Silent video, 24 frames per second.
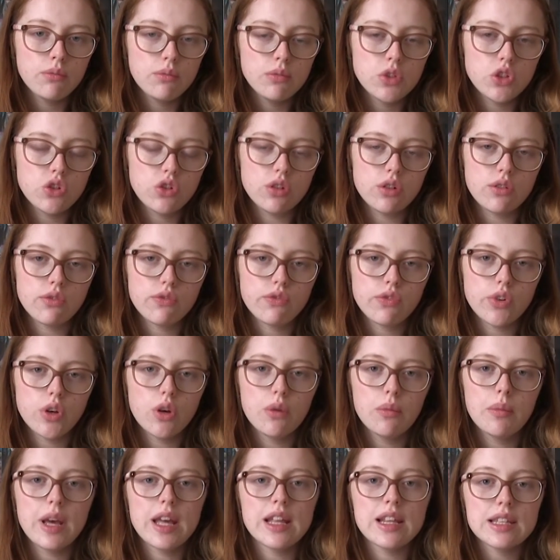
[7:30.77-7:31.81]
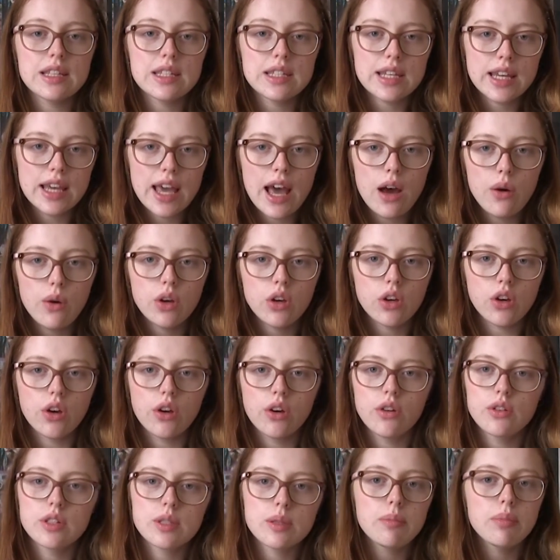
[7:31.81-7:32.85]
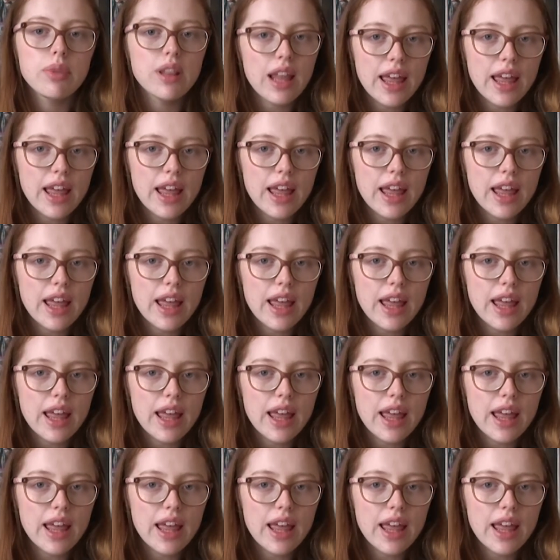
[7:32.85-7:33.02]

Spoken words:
student film and see how it goes.